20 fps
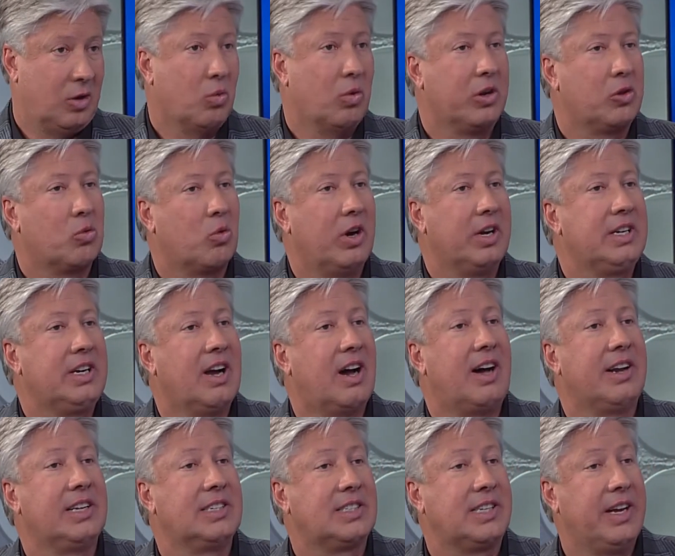with right. what
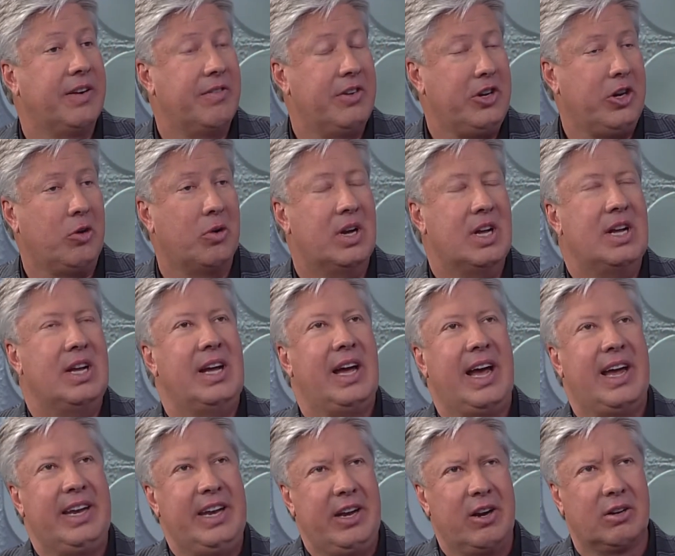God has given you.
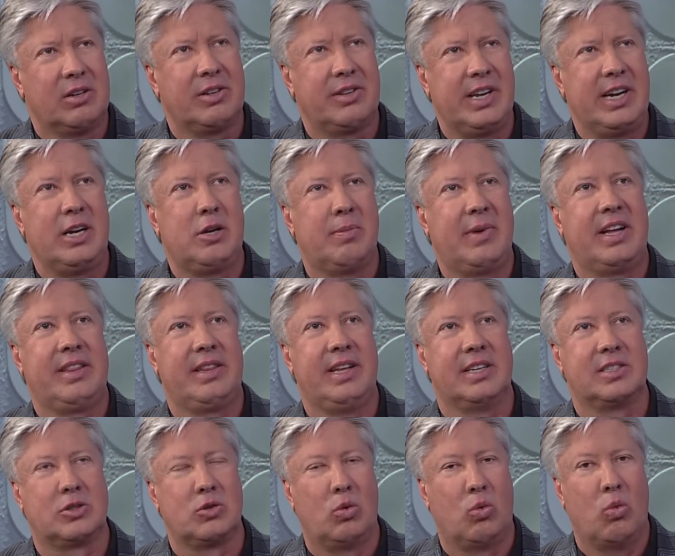And here, think about
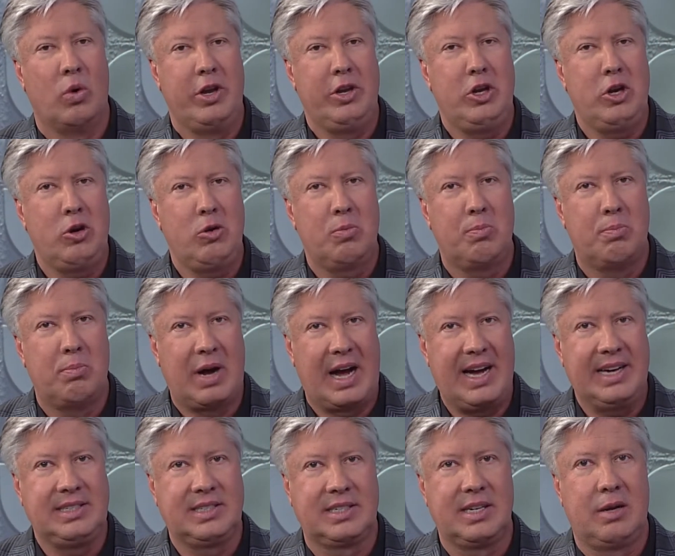this when you
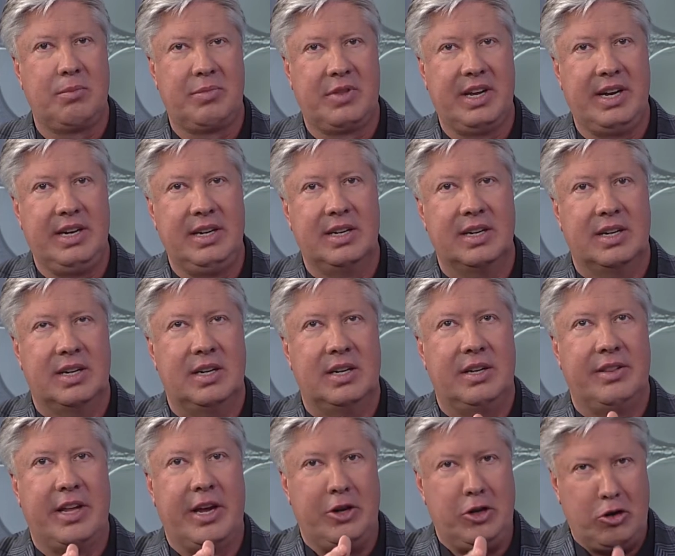buy something
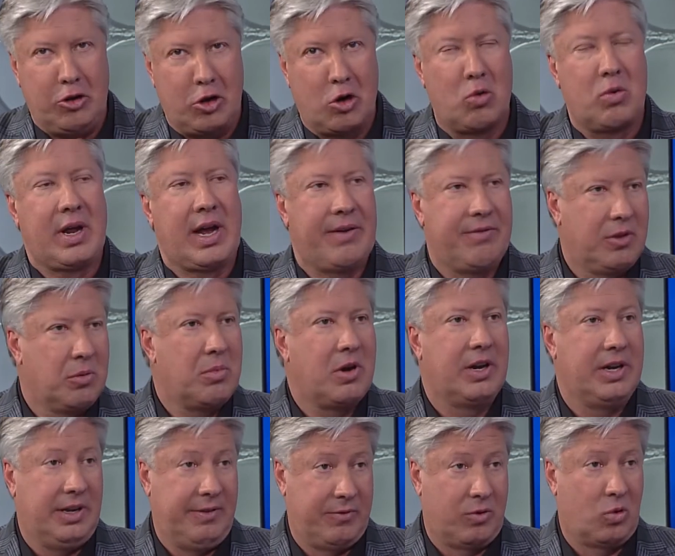that you don't have the
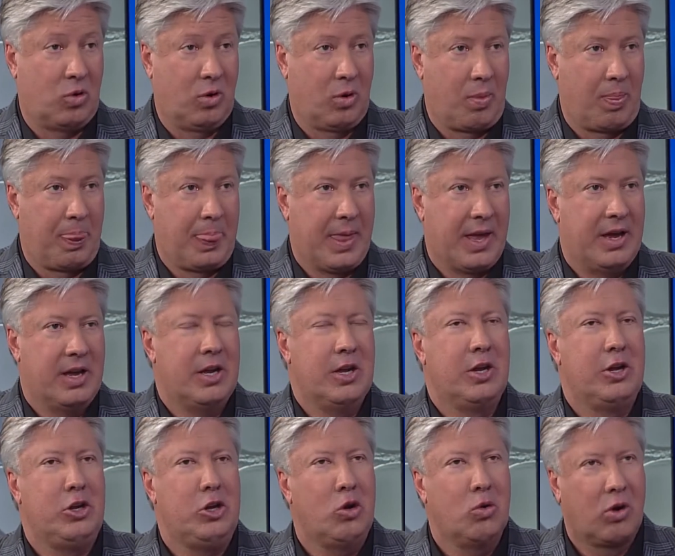money for,
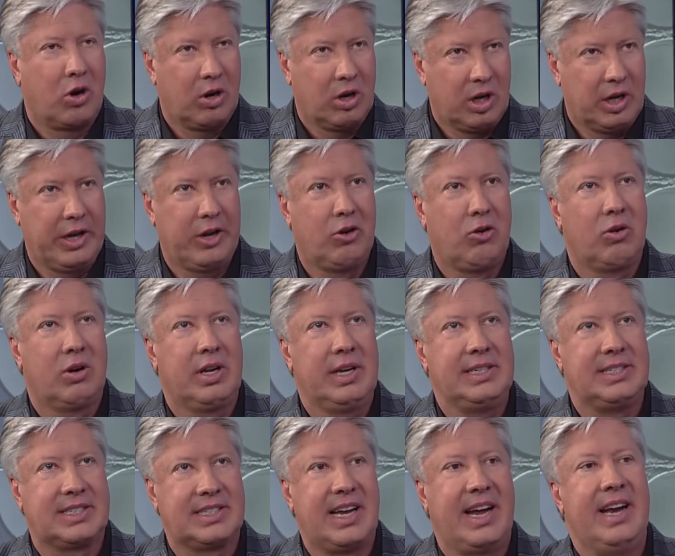you are literally
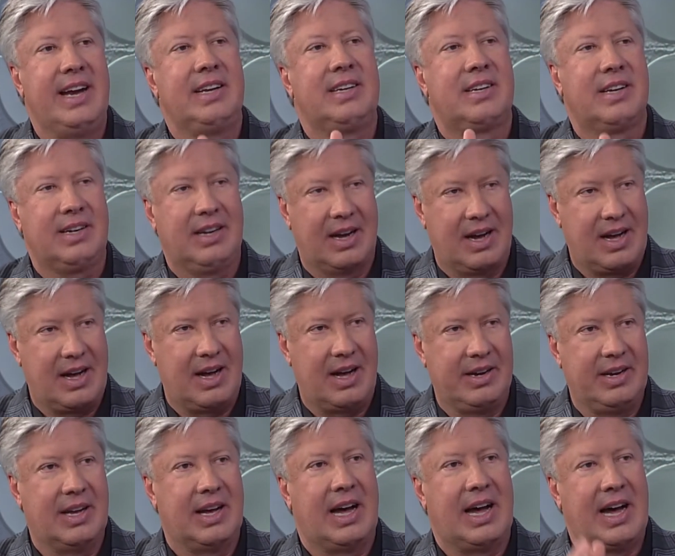saying to God,
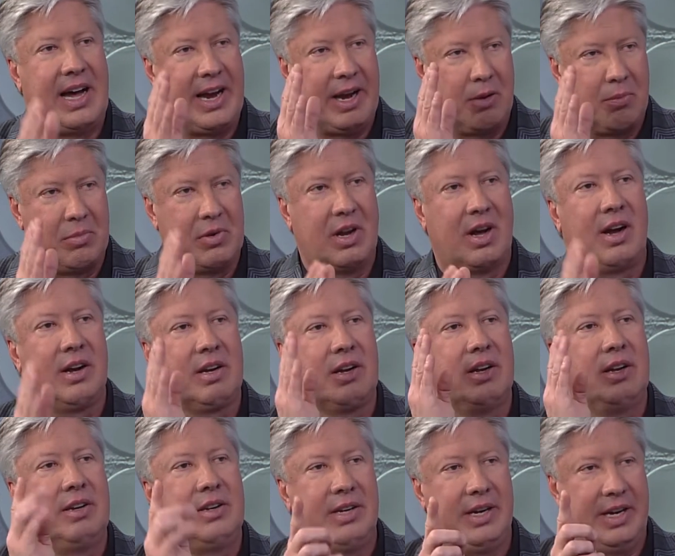mm -hmm. I am not
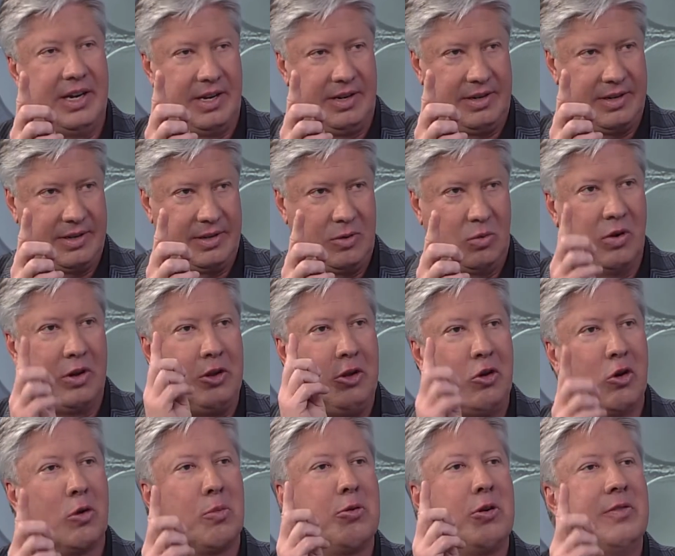content mm -hmm. with
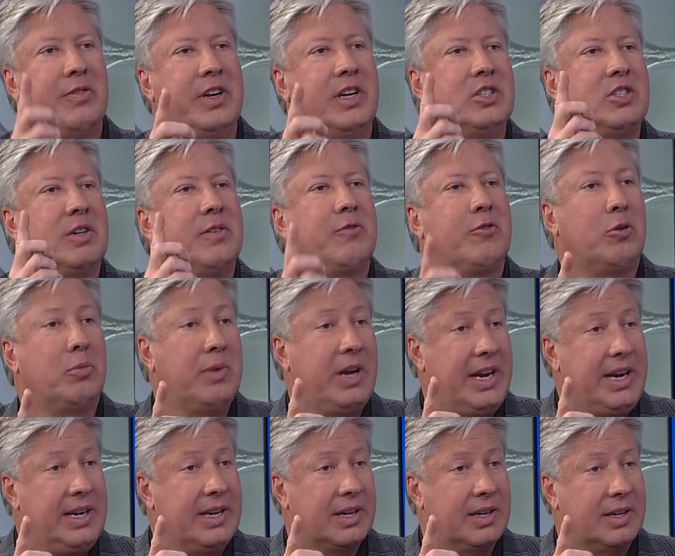your mm. provision for me,
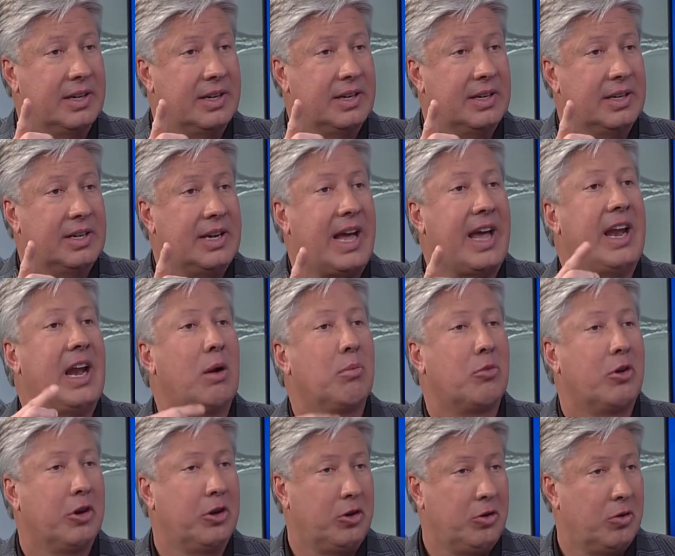mm -hmm. and I'm
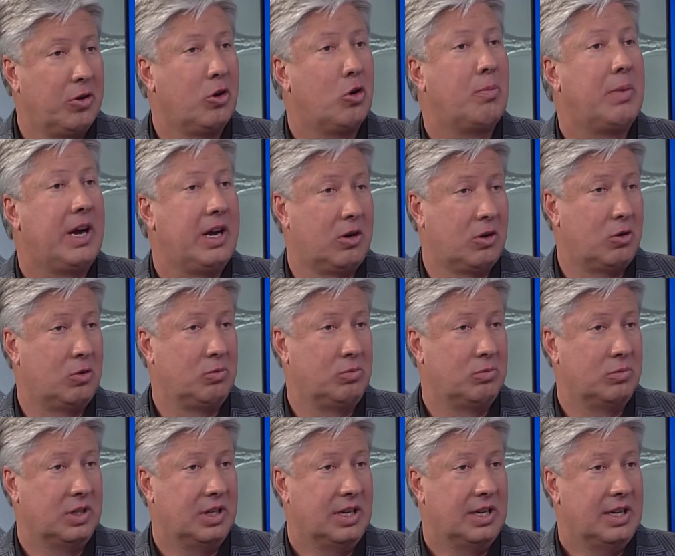going to do it on my own.
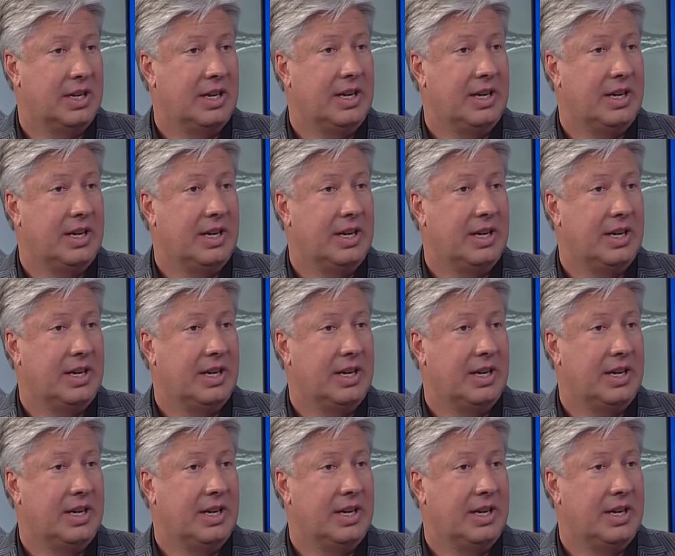Mm.